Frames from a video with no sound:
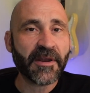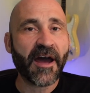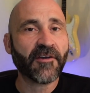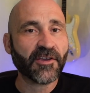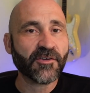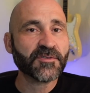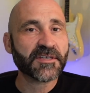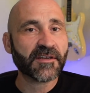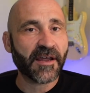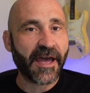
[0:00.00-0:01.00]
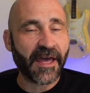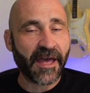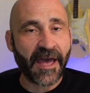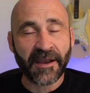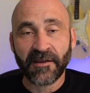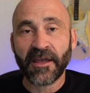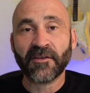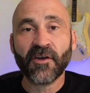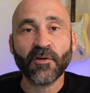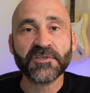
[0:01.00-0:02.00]
and how to use it uh, uh,
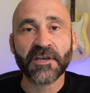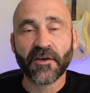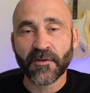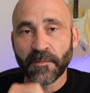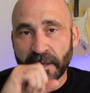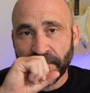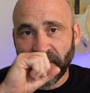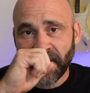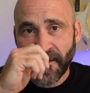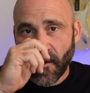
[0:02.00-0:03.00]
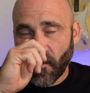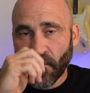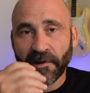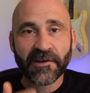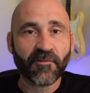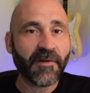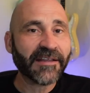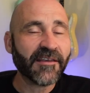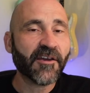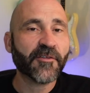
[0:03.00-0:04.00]
in coaching other people or in
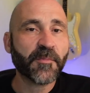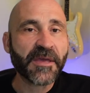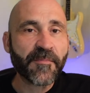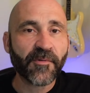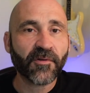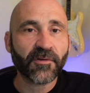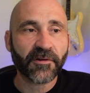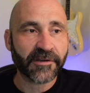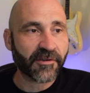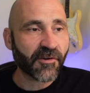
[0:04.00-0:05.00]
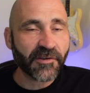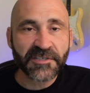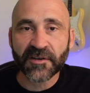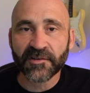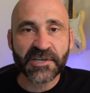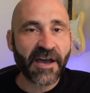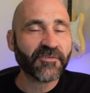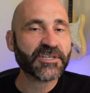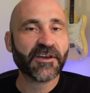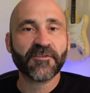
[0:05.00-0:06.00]
directing other people or encouraging or
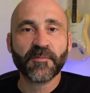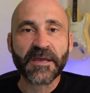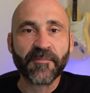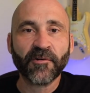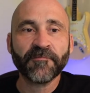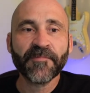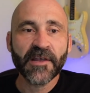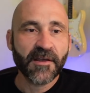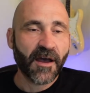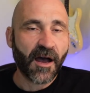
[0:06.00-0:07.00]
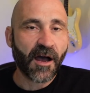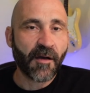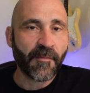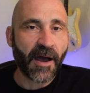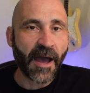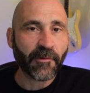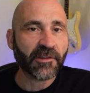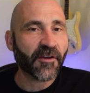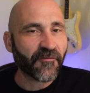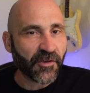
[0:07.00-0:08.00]
challenging other people, um, I would
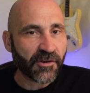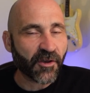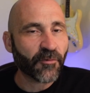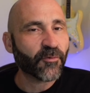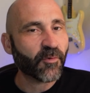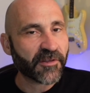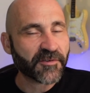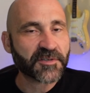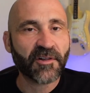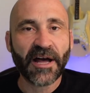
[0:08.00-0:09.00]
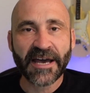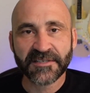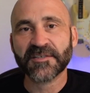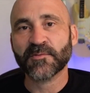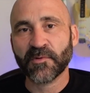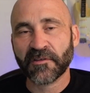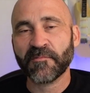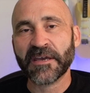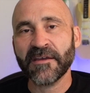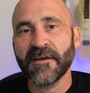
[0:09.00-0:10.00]
love for you to go through one of those classes with
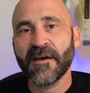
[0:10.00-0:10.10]
me.